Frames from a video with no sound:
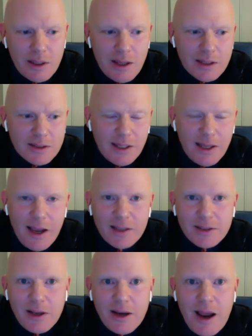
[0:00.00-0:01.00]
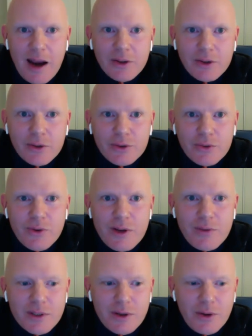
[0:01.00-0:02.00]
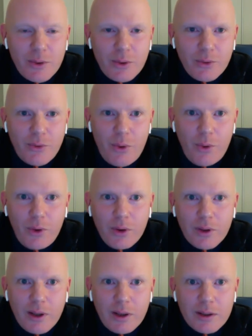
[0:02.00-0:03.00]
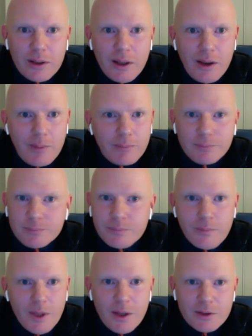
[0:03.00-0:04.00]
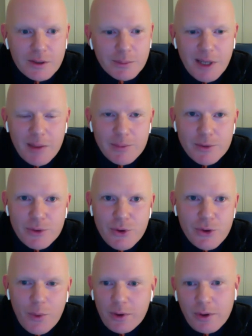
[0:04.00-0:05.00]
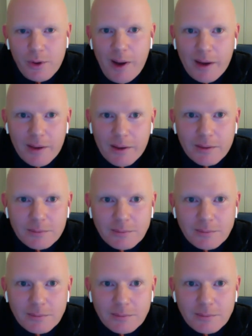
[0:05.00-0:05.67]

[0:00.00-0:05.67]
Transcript: it's like asking an actor to revisit an old role, and sometimes you don't want to go back there.